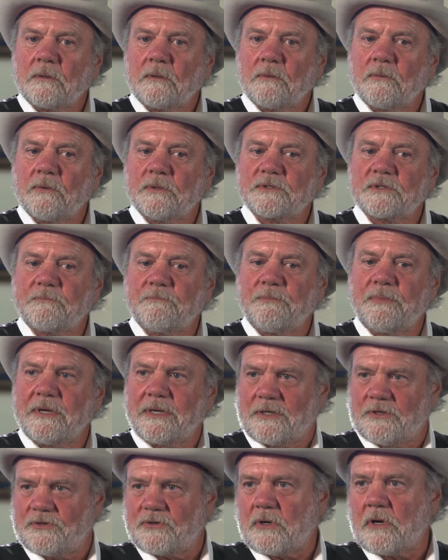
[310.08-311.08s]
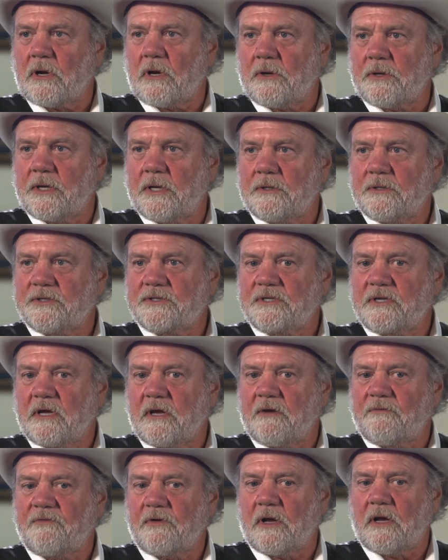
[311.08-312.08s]
Was a big draw into
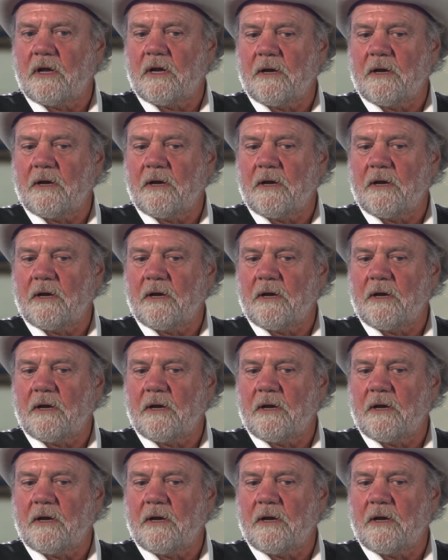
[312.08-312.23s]
stuff.